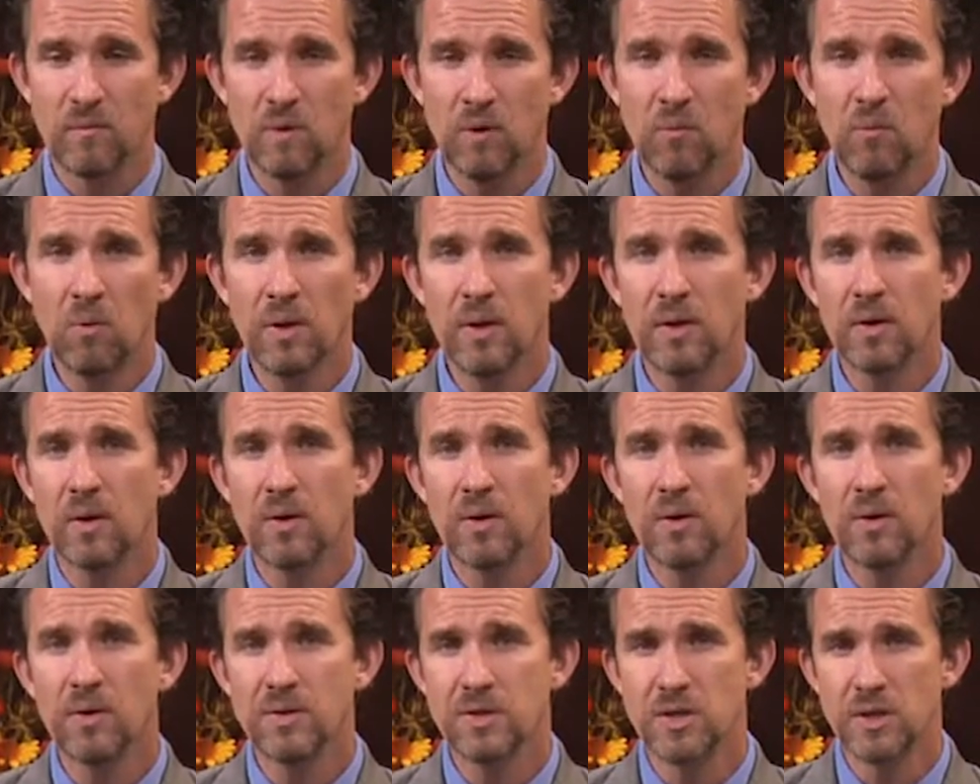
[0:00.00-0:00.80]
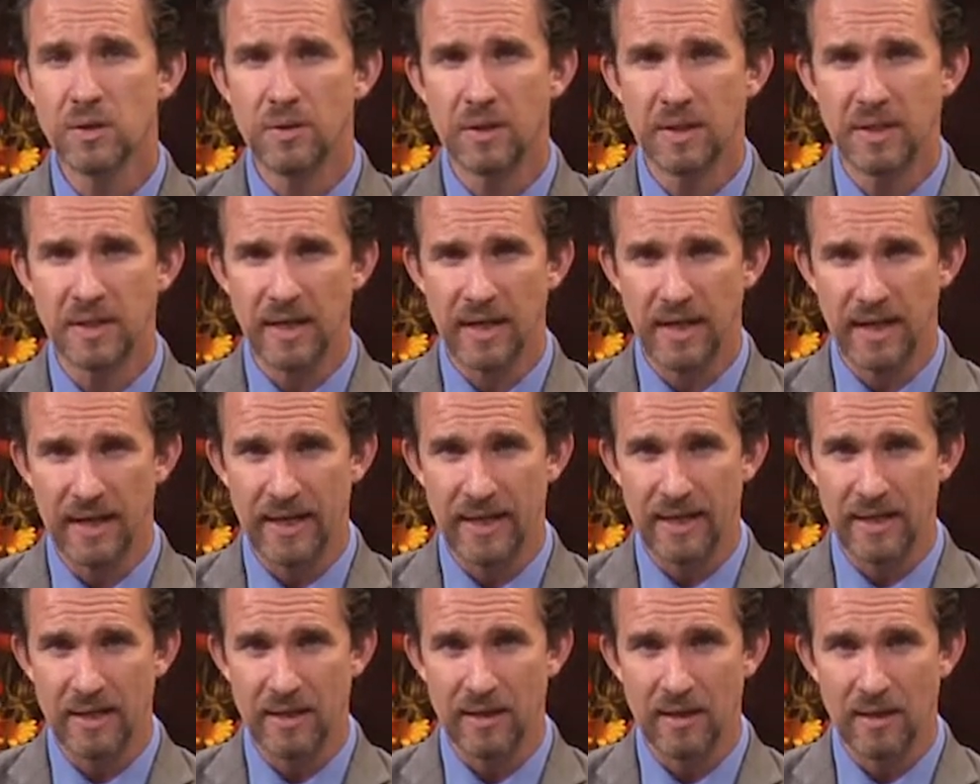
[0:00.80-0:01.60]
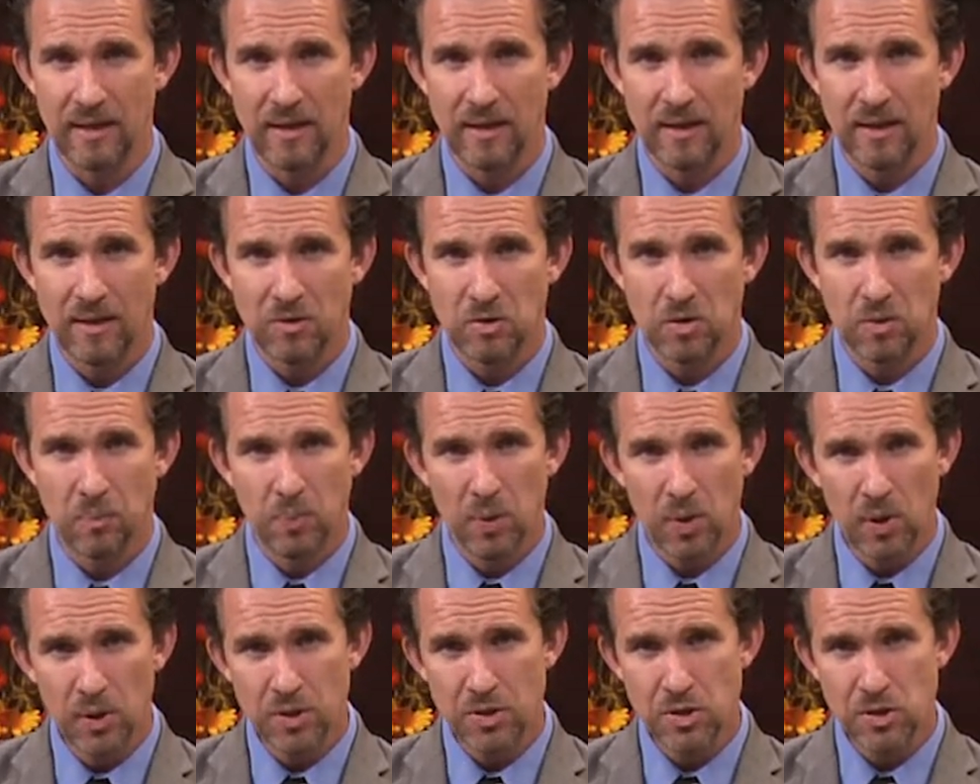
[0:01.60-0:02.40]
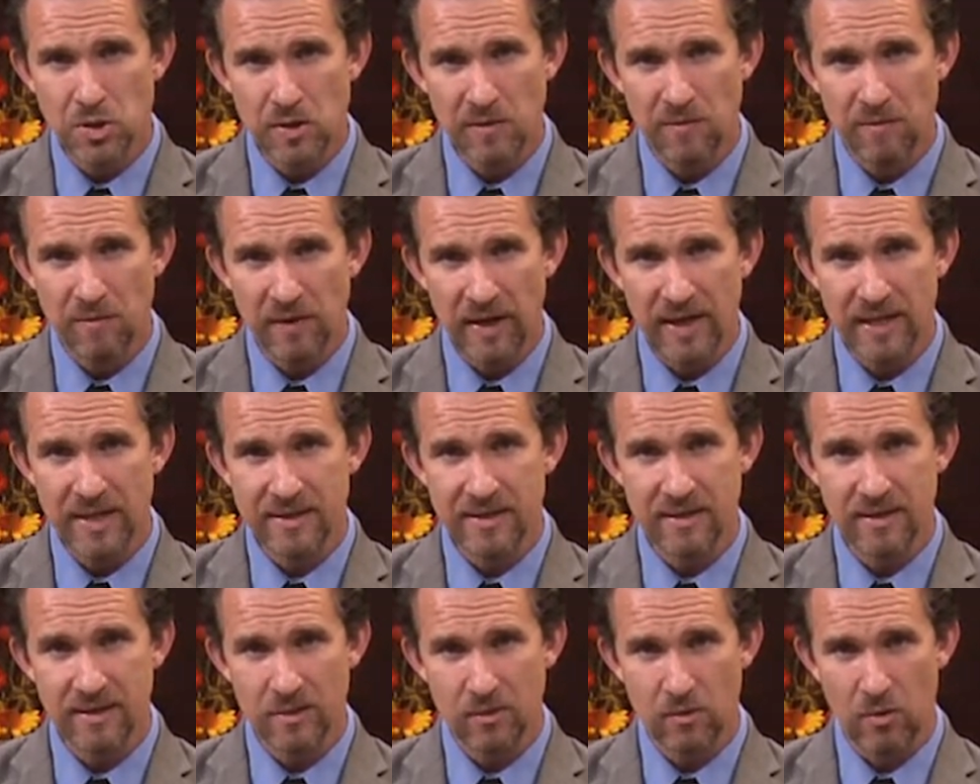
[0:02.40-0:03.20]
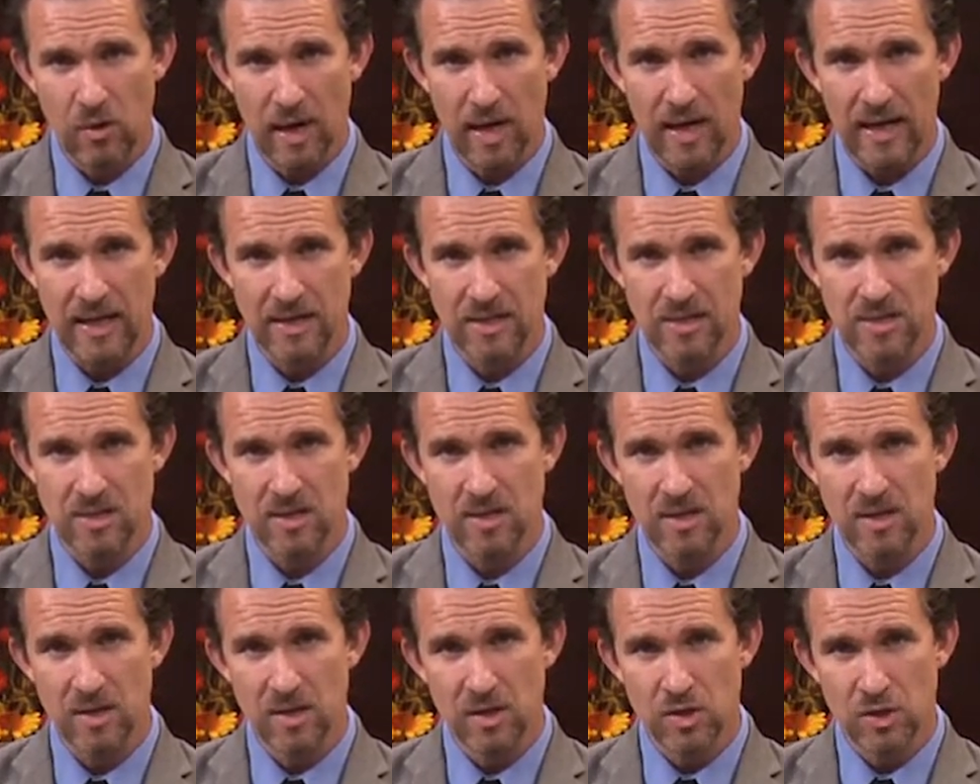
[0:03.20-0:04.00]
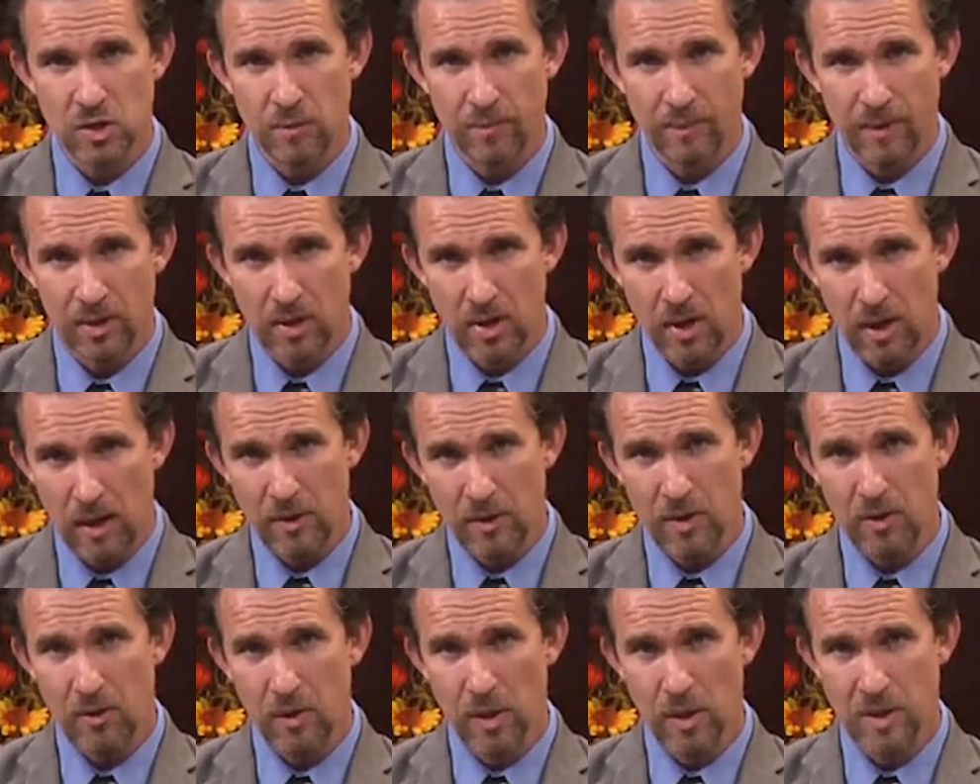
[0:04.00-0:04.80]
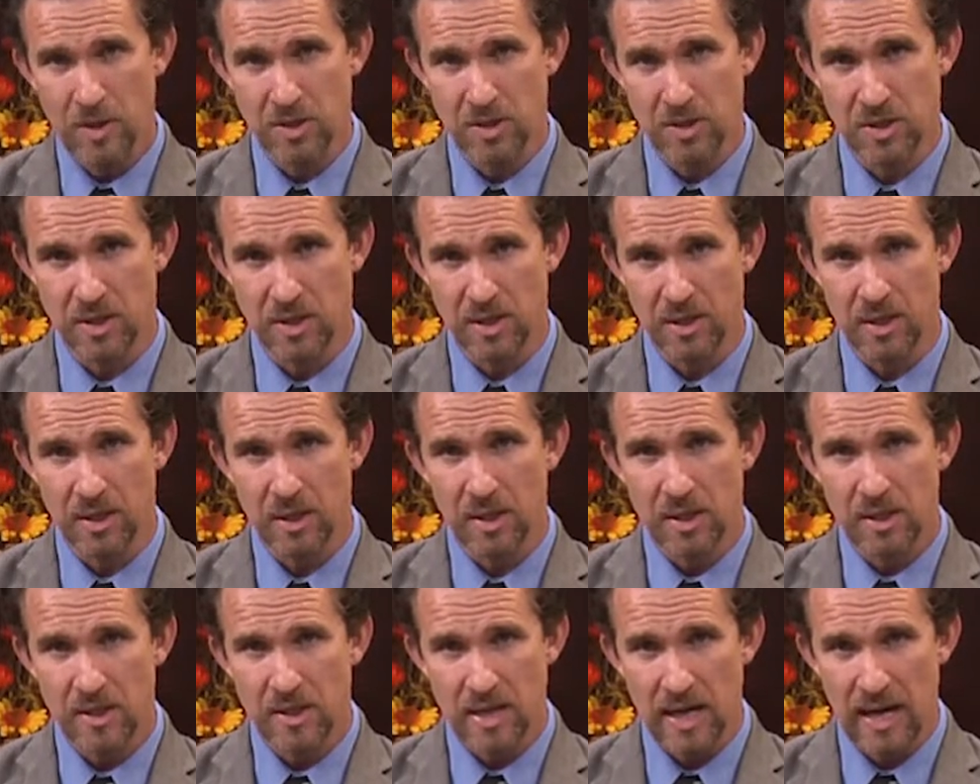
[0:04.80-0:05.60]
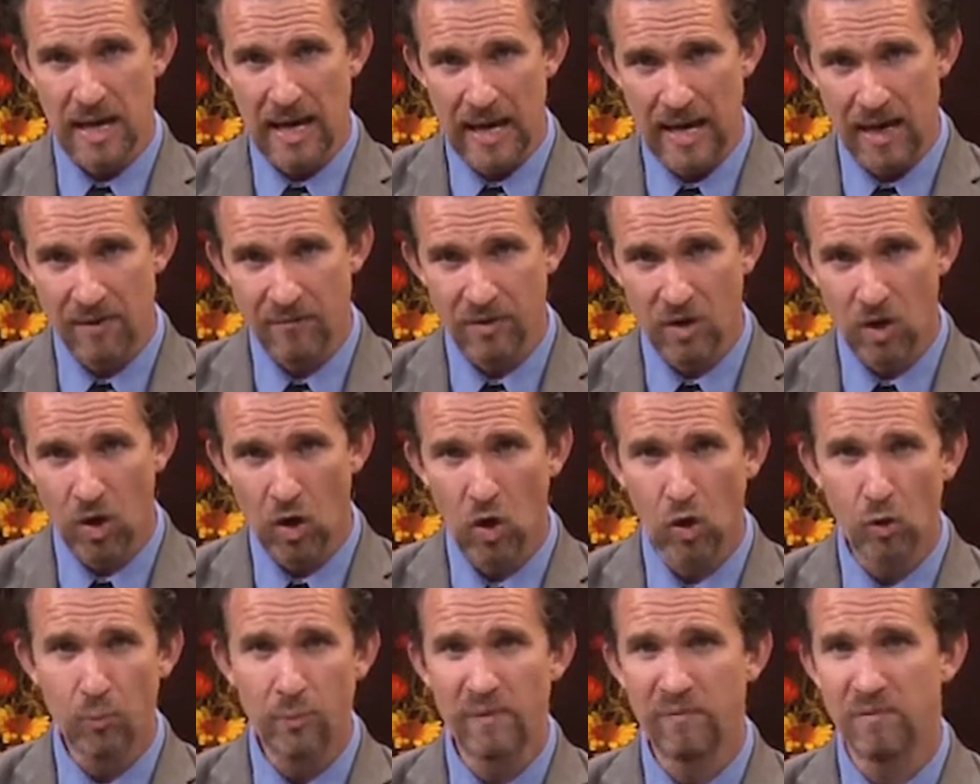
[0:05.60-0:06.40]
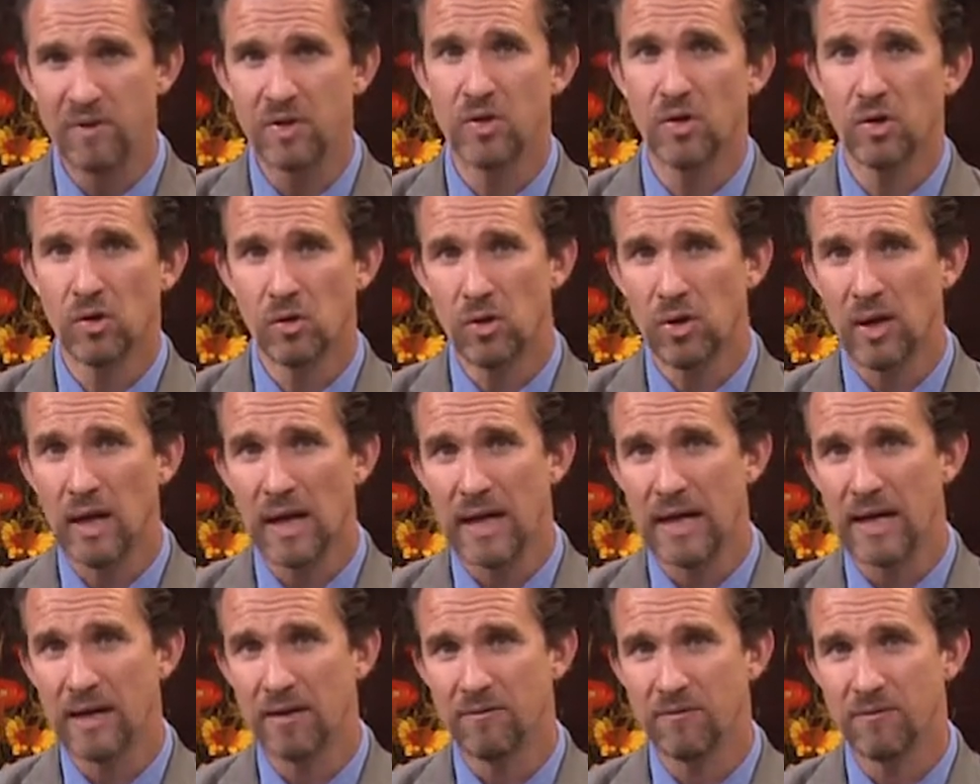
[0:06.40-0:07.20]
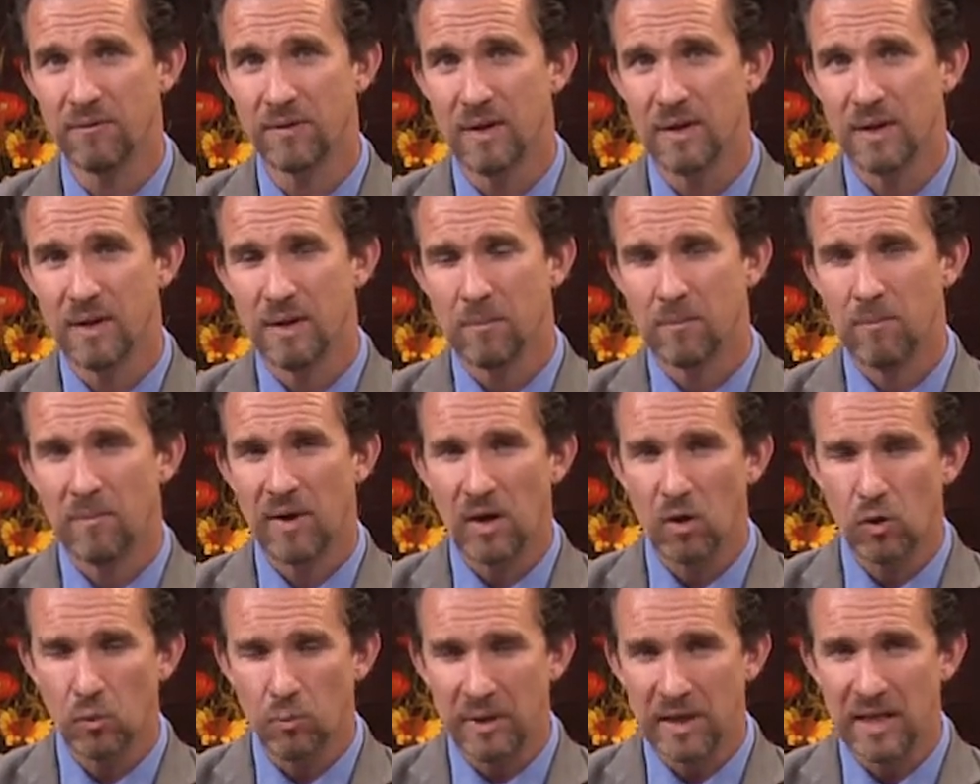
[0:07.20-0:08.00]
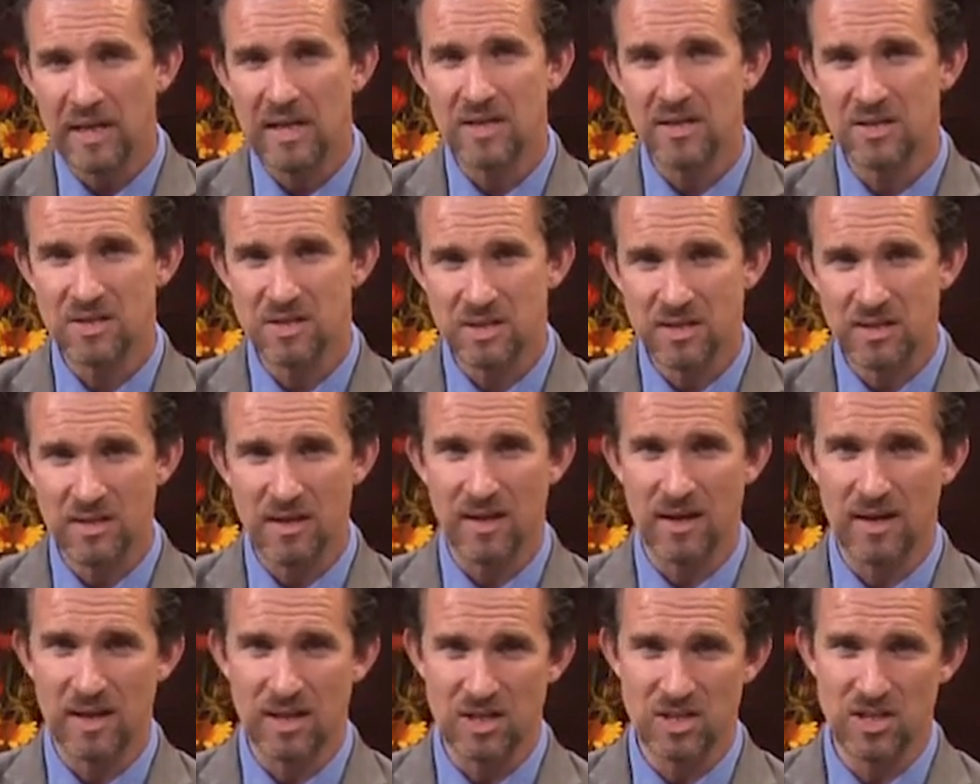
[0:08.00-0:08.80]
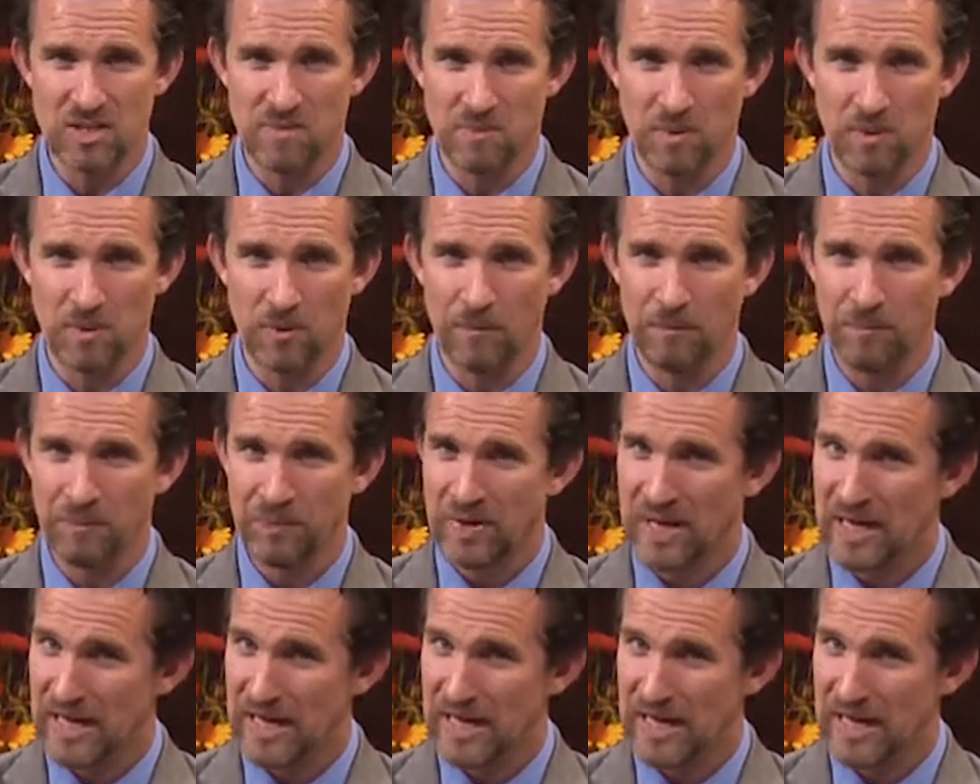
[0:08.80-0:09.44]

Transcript: we want to encourage you today to put your faith in Christ, to become a Christian, to have the hope of eternal life by obedience to the gospel.